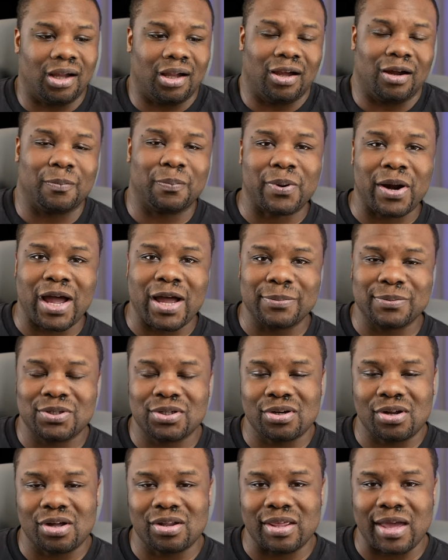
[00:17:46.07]
Props to
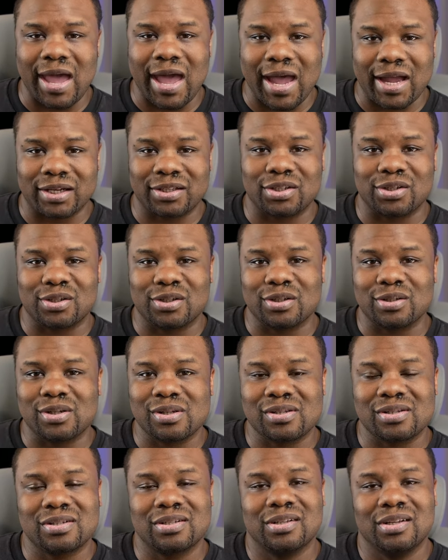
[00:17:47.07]
all the
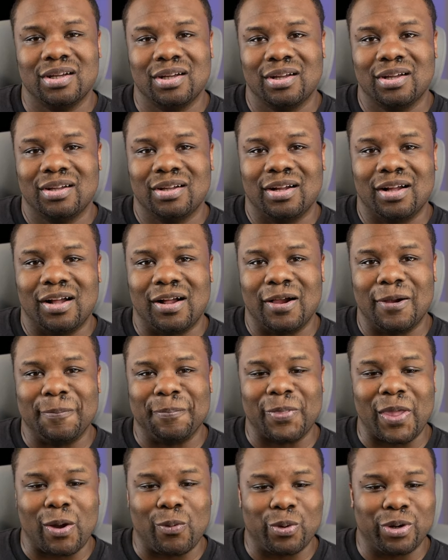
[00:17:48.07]
actors.
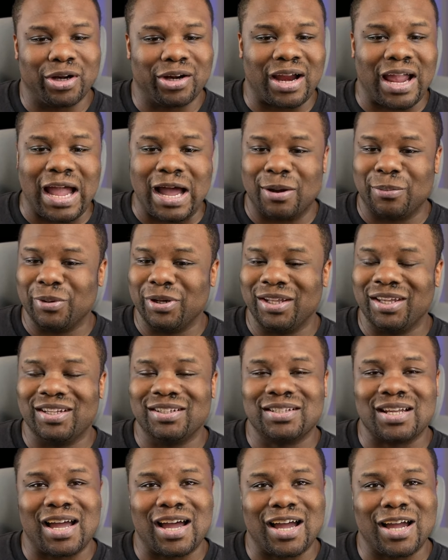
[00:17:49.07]
I wonder how many
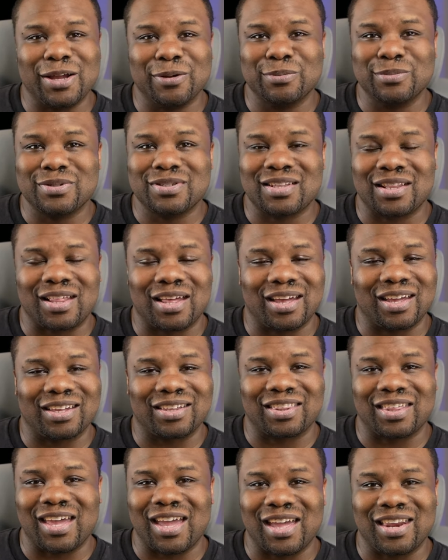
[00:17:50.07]
times like
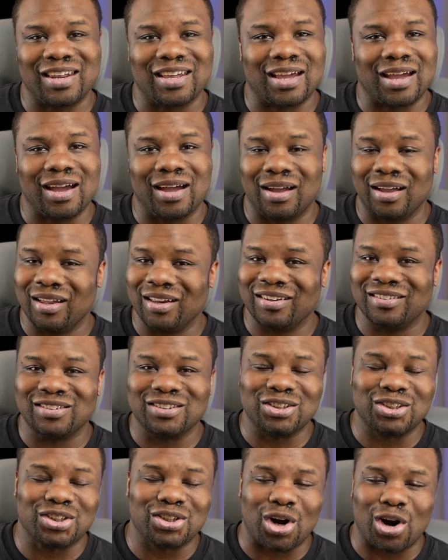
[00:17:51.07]
they had to cut and
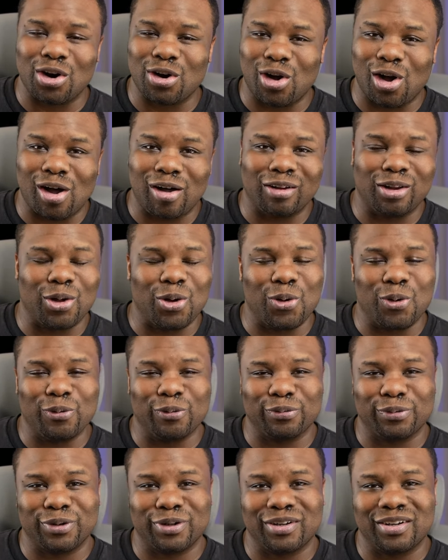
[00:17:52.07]
start all
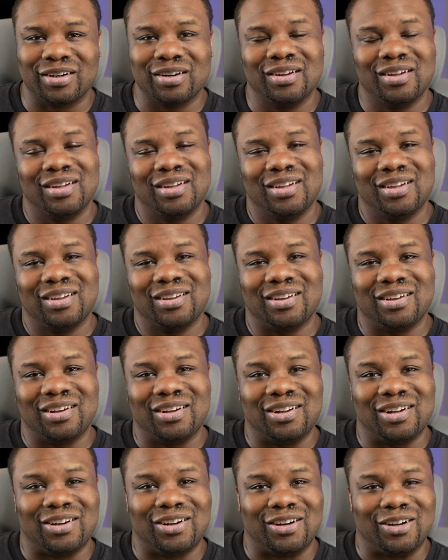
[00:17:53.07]
over.
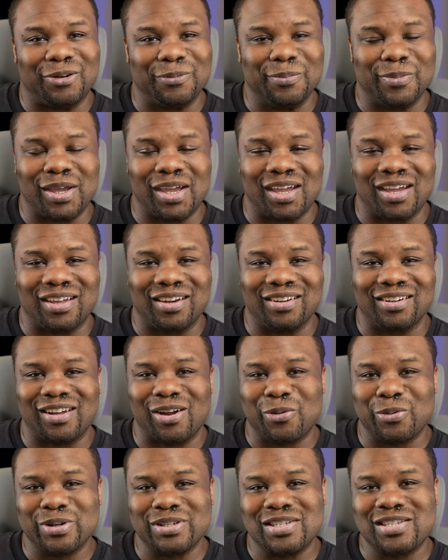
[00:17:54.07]
Oh man, I
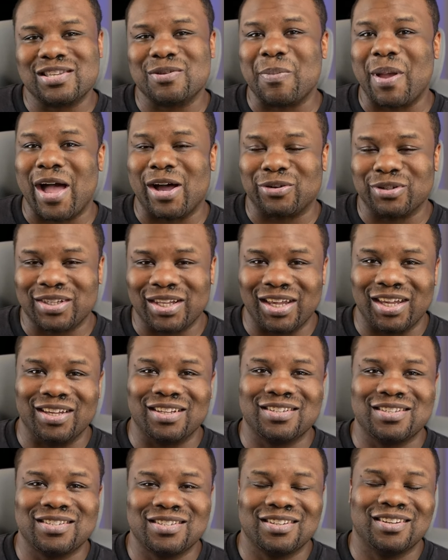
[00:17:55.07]
want to see some
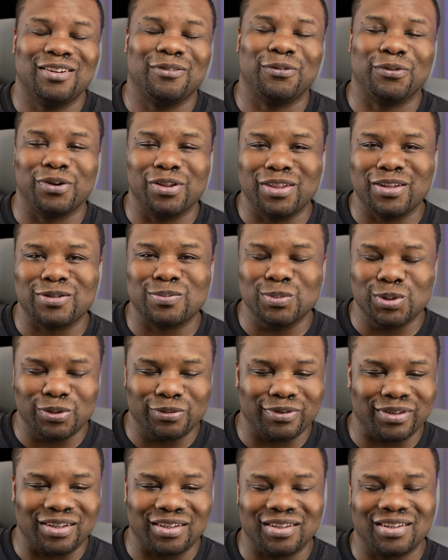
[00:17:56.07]
outtakes for this
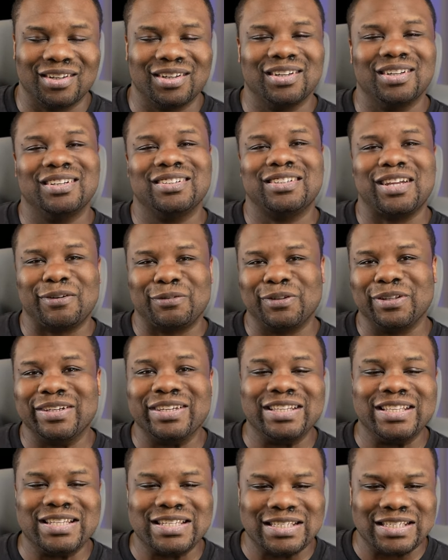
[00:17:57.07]
movie. Definitely
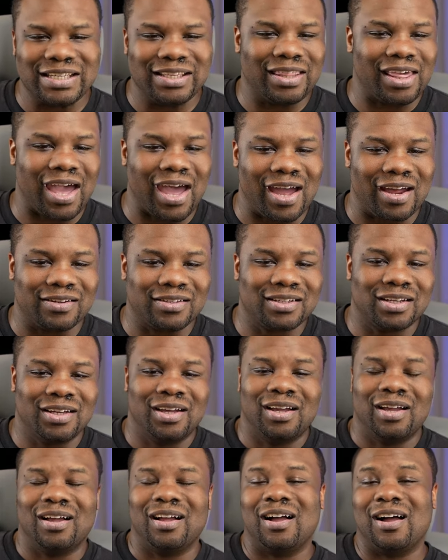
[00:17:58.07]
need to see that.
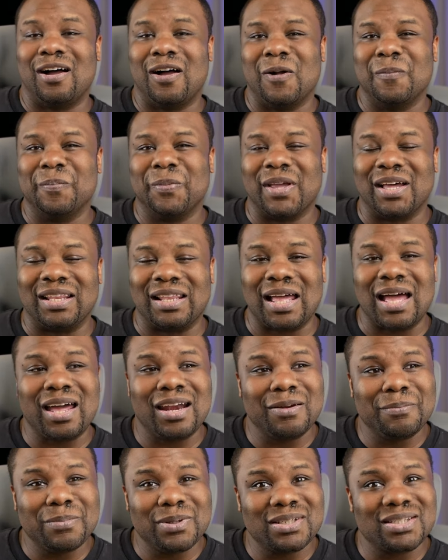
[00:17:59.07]
A lot
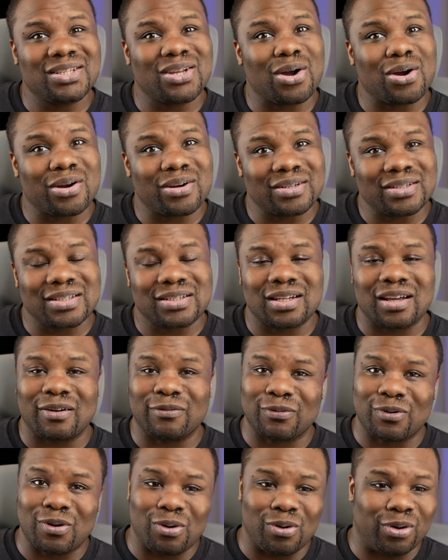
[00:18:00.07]
of bizarre stuff
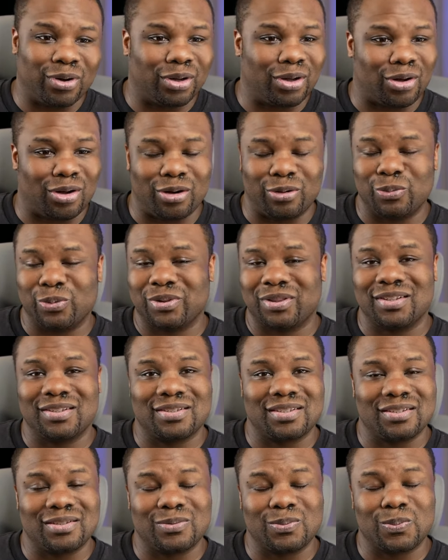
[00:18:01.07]
going on with this
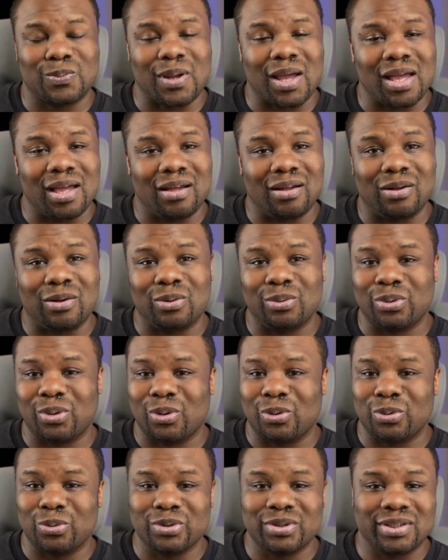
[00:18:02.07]
as well. The
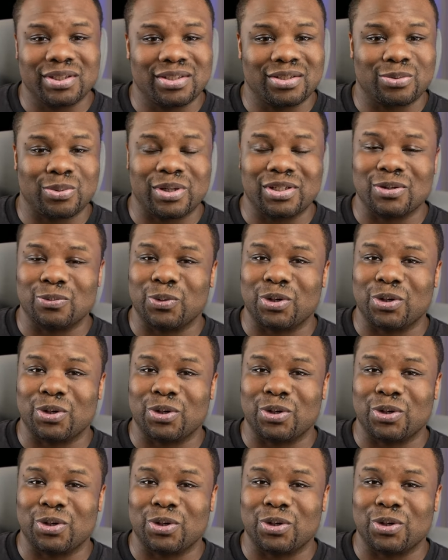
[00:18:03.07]
whole situation with